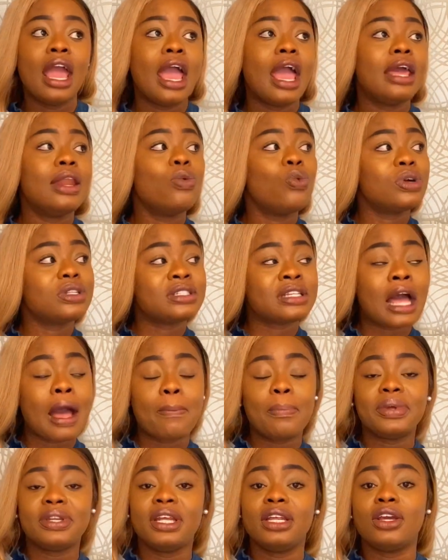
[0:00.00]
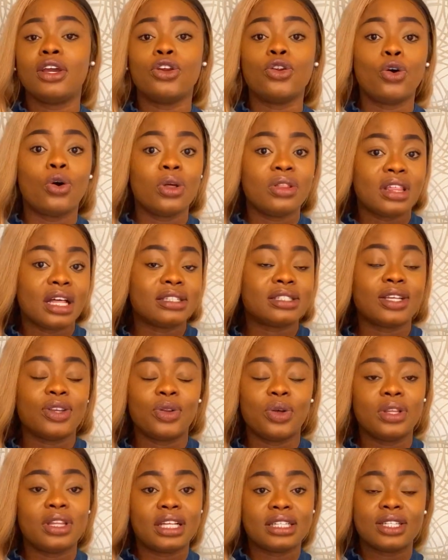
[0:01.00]
and what's happening and all that and
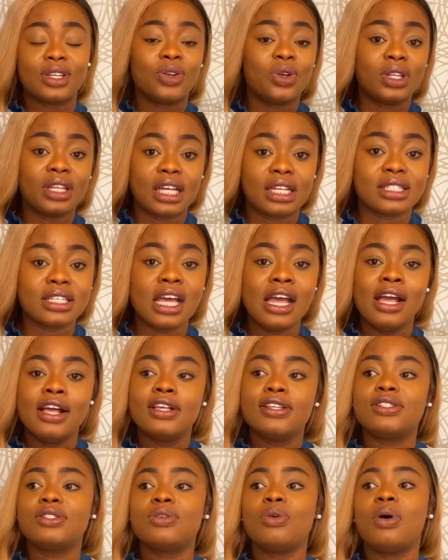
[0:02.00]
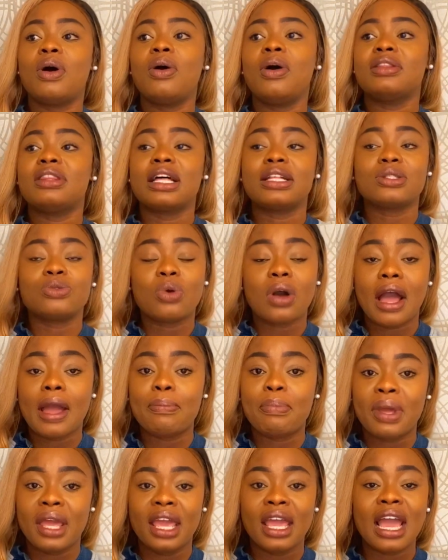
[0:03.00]
all that and all that. So that's what I
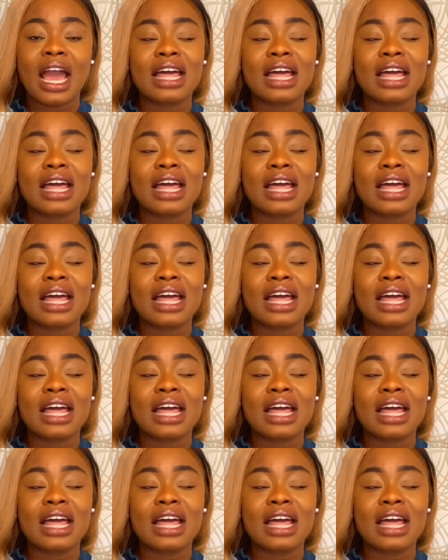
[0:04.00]
pay.